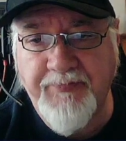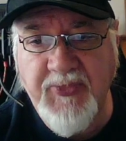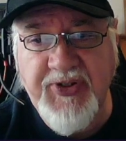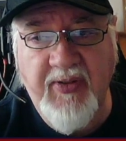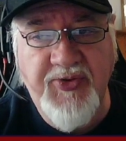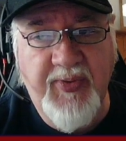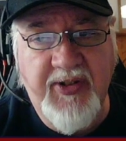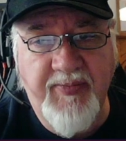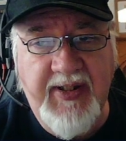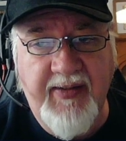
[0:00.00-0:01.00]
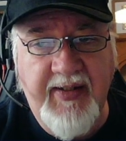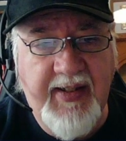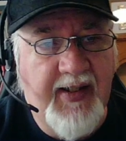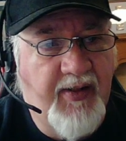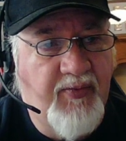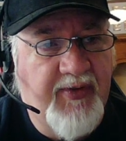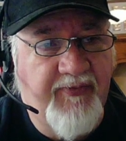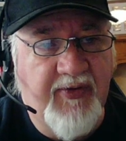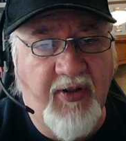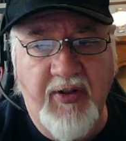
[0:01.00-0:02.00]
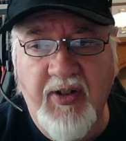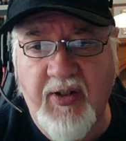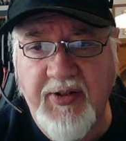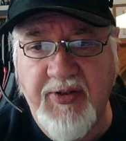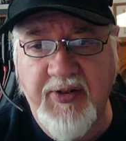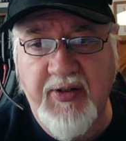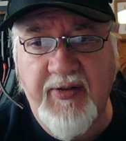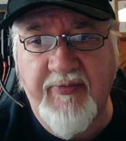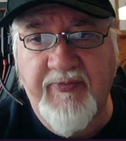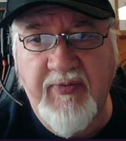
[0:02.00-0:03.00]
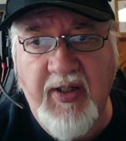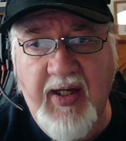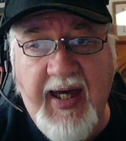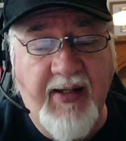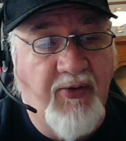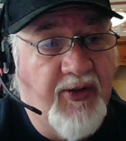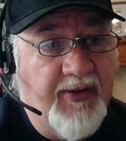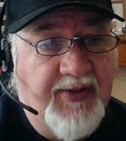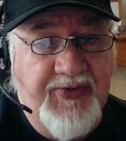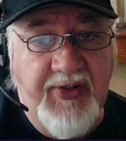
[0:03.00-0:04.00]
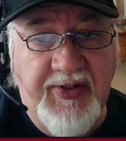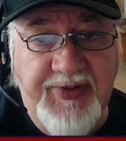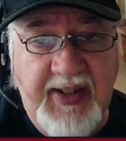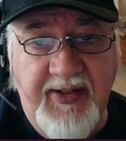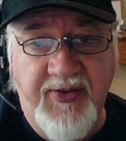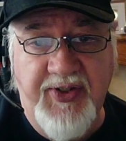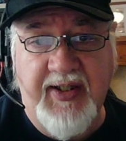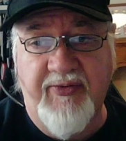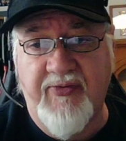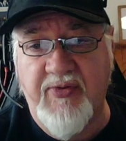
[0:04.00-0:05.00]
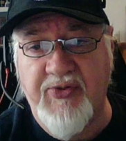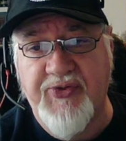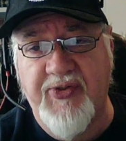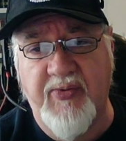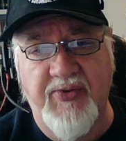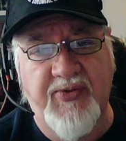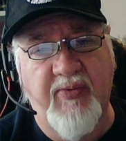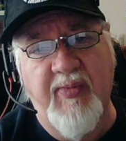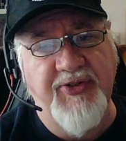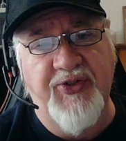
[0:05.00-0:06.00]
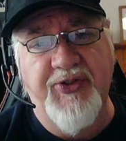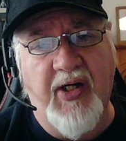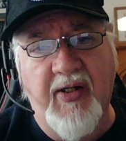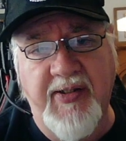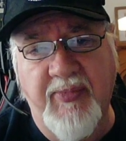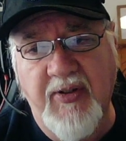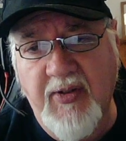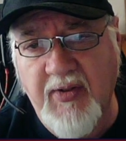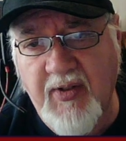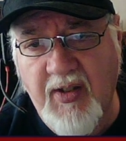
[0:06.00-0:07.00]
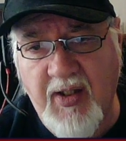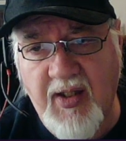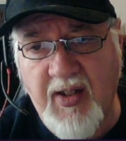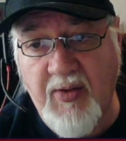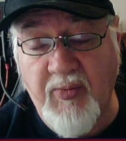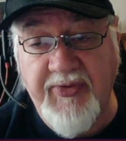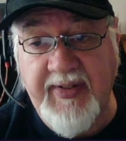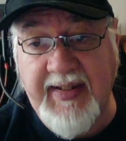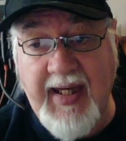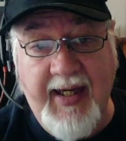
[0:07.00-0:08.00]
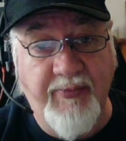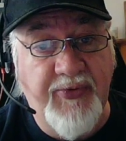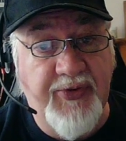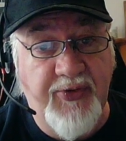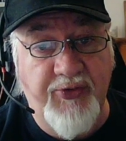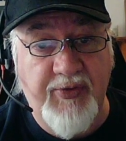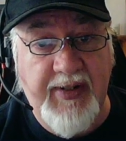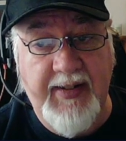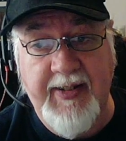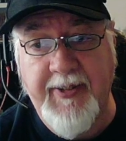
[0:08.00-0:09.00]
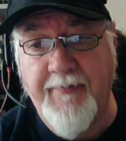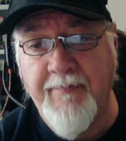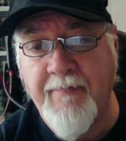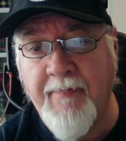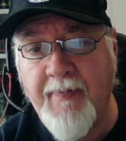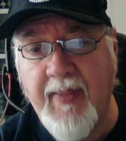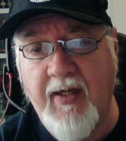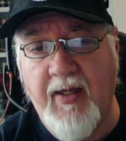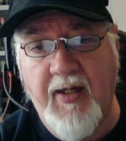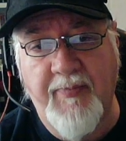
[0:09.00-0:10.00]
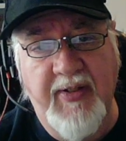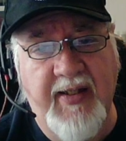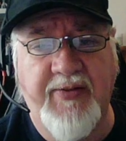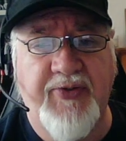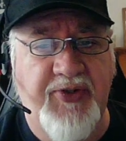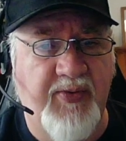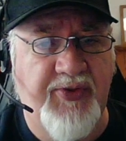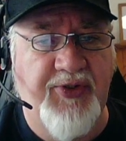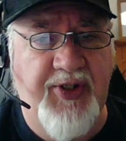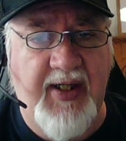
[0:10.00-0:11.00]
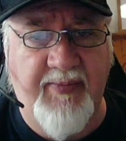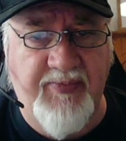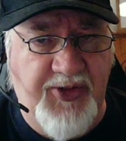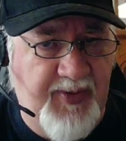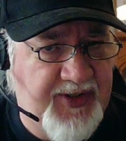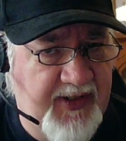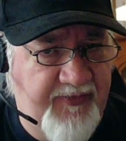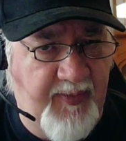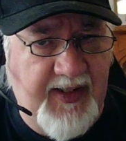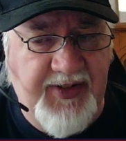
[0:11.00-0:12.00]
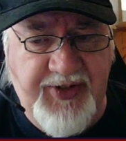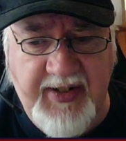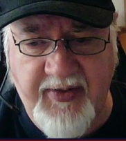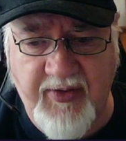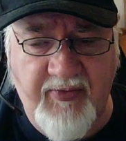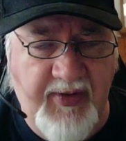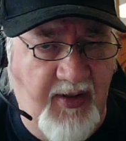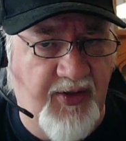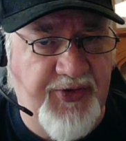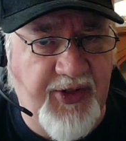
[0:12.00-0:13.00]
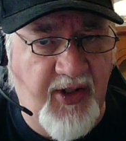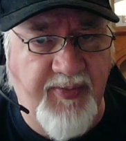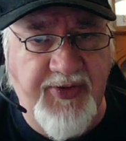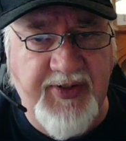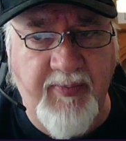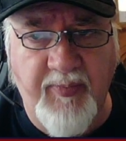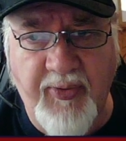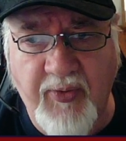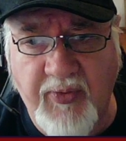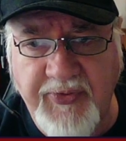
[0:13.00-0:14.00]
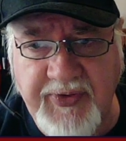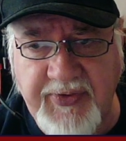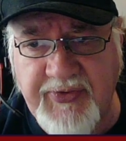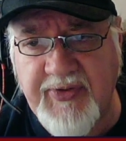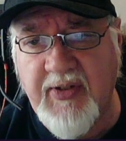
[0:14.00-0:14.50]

So as we come down here, we've got kind of how long is it going to take you to get through the sewers? We measure time with encounters, really. And you as a GM, especially if you're playing Shadowdark, realise time is important.